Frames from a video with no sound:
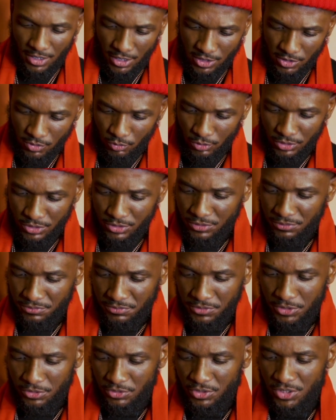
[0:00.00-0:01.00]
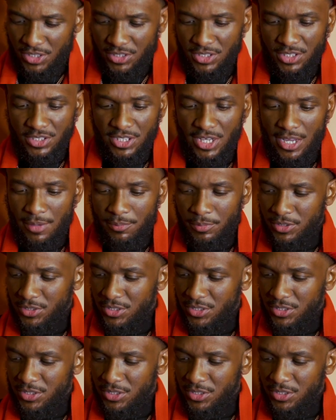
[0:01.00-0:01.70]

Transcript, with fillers: Now you want to, you know, check this out.